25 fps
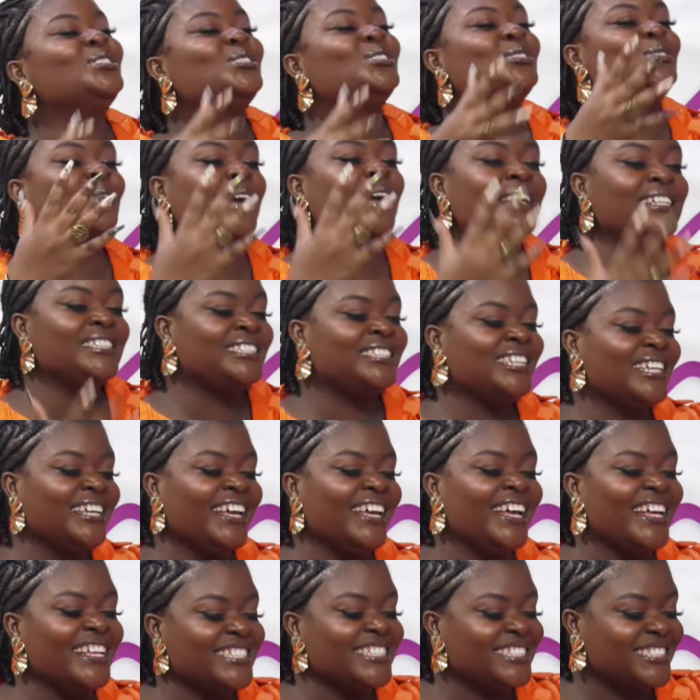20
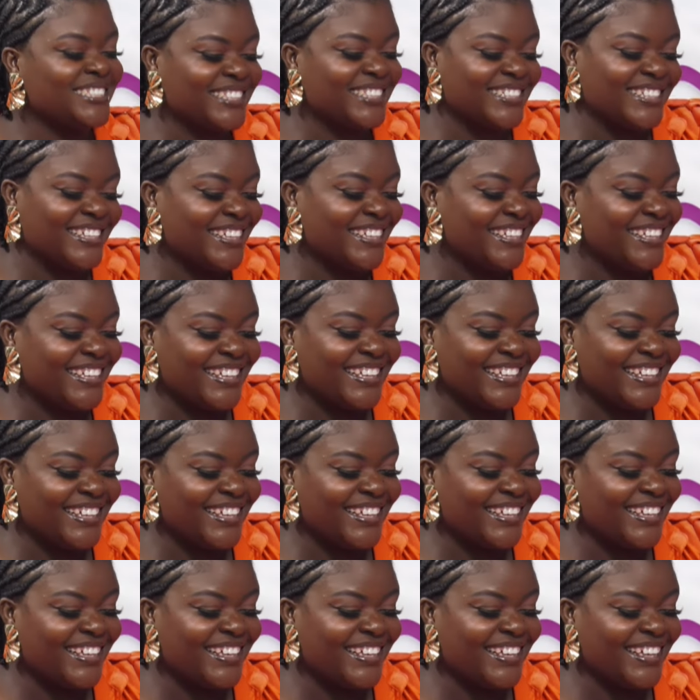years
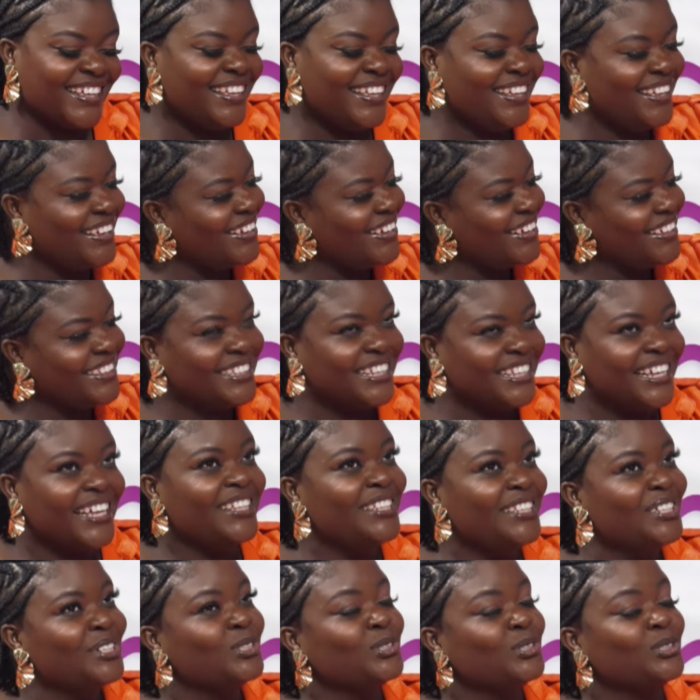in the
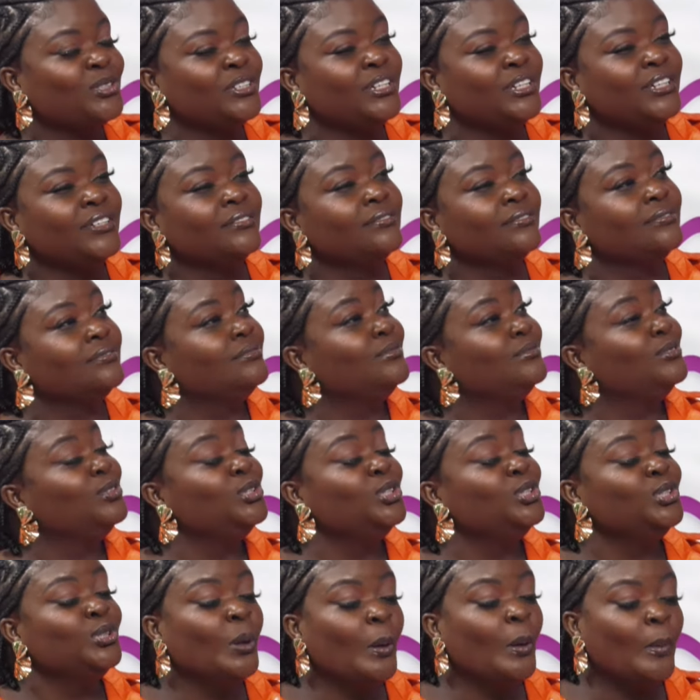industry,
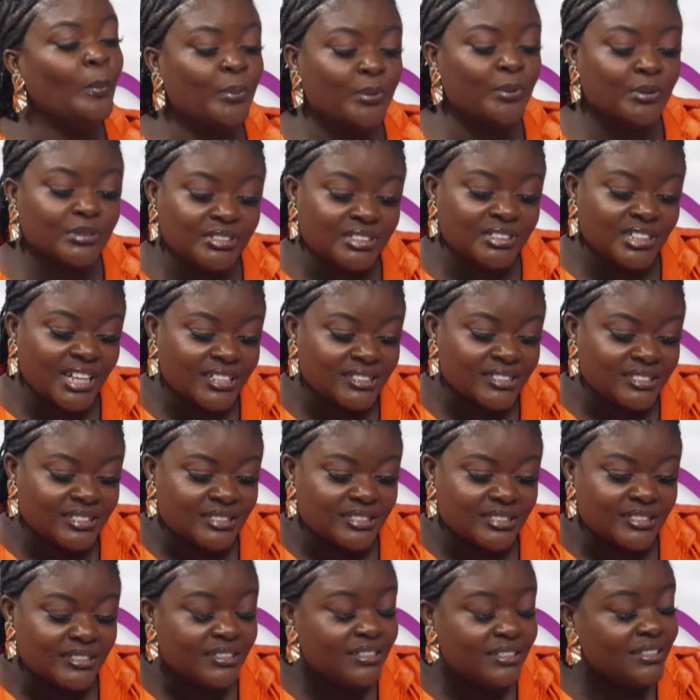new
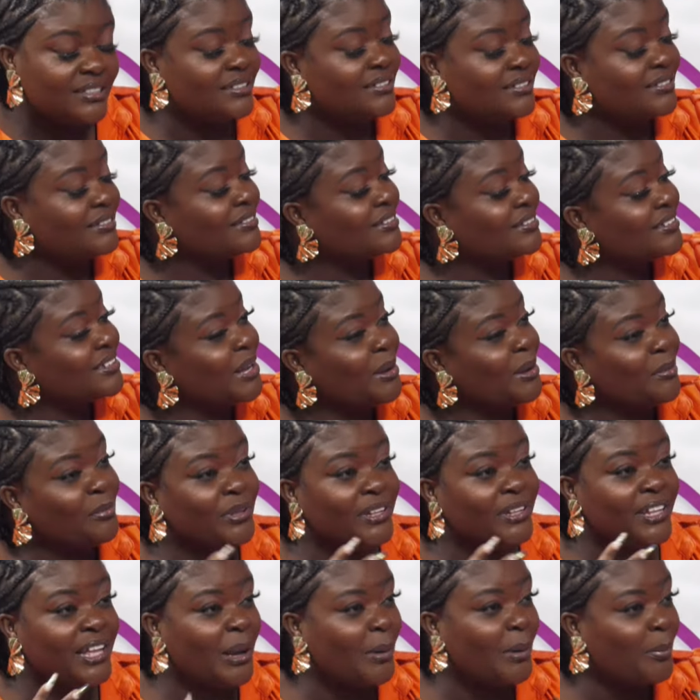projects.
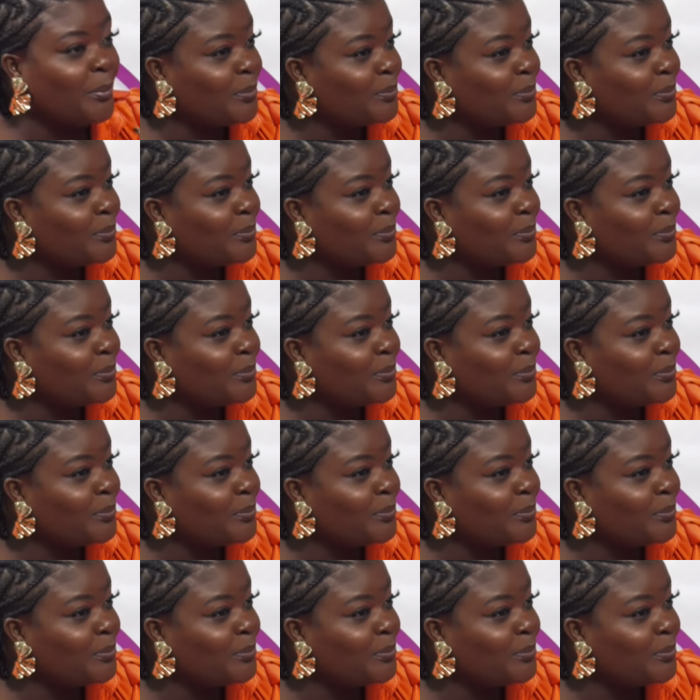Coming up,